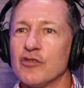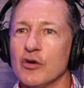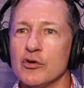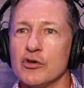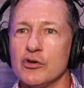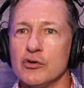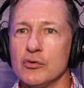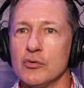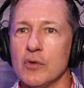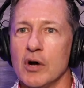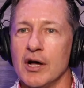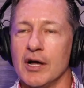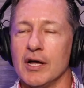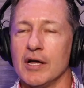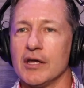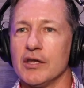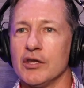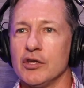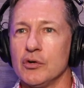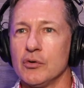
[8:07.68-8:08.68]
so you
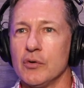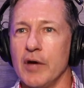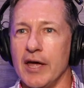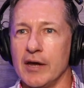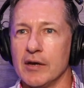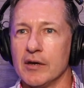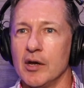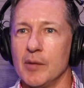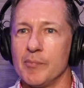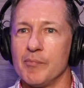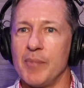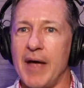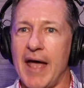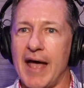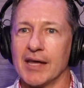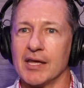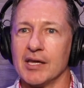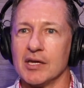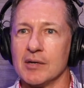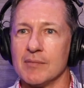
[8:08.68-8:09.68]
ended up
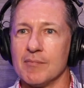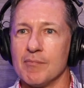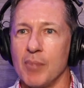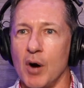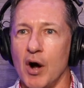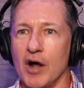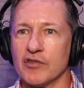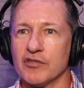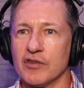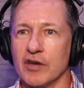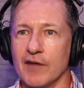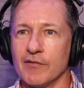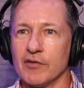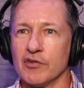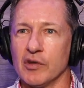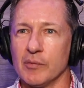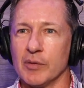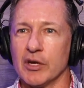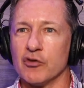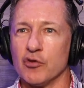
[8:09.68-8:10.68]
back in Boston,
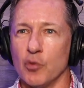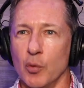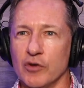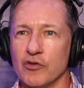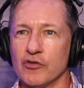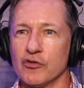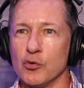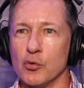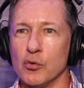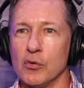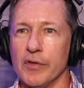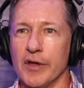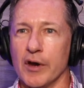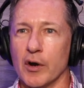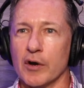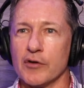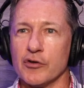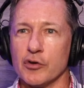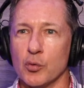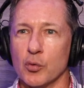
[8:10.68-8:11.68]
obviously, because you went to school
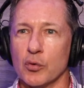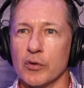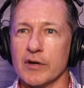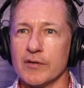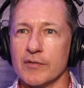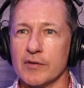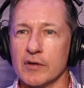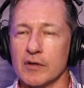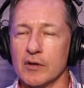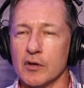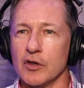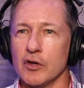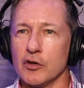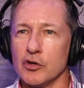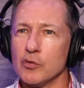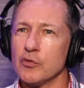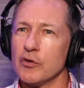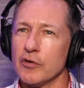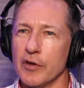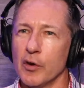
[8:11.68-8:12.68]
there and you were in the
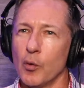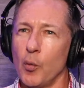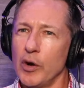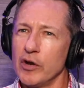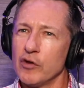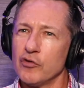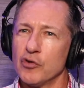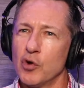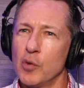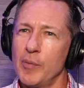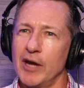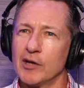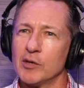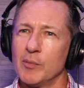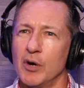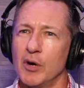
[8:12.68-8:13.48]
union there. When did you go back to